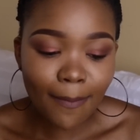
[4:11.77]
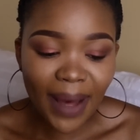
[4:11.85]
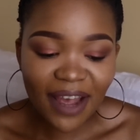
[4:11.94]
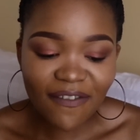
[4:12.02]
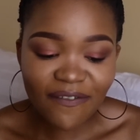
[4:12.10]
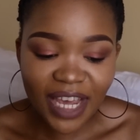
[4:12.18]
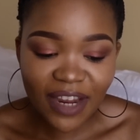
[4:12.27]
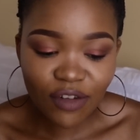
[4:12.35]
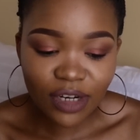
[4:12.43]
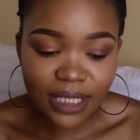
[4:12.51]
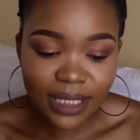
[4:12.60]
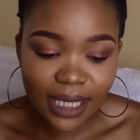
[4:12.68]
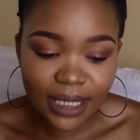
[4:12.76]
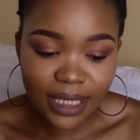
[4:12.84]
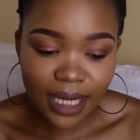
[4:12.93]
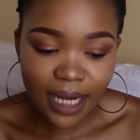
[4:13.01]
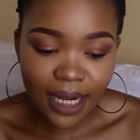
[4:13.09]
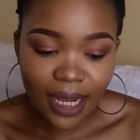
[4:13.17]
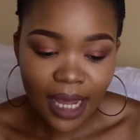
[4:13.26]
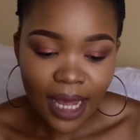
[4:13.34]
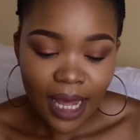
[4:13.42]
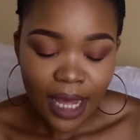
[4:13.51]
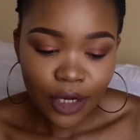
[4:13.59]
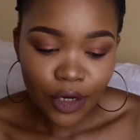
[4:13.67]
My favorite setting,
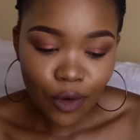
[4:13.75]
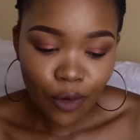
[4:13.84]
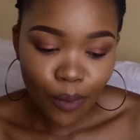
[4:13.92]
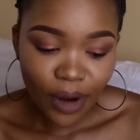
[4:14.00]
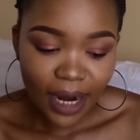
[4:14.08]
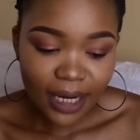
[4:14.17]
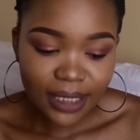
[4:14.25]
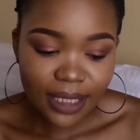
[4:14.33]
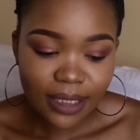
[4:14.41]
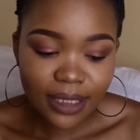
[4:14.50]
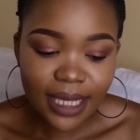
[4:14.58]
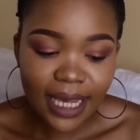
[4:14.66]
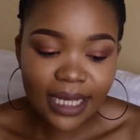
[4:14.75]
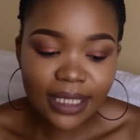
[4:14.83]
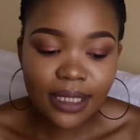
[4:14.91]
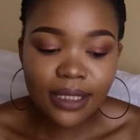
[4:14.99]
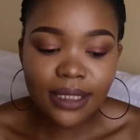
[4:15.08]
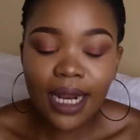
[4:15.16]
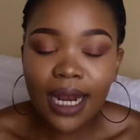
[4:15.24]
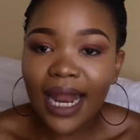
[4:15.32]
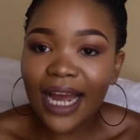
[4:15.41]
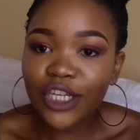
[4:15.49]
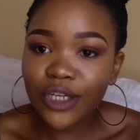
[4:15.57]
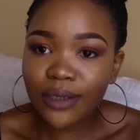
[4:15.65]
you know, product is the Essence
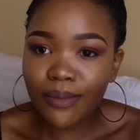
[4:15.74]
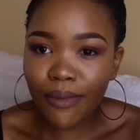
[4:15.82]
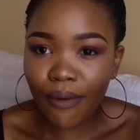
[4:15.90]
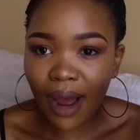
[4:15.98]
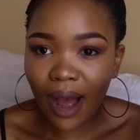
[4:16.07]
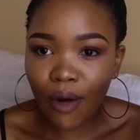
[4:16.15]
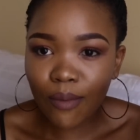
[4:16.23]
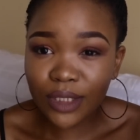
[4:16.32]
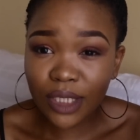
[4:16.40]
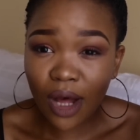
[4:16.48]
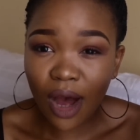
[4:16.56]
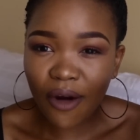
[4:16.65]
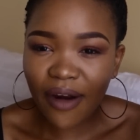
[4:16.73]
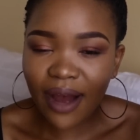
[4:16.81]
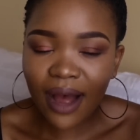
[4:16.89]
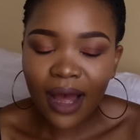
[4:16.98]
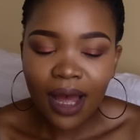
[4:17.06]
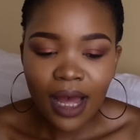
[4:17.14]
Lash and Brow Mascara.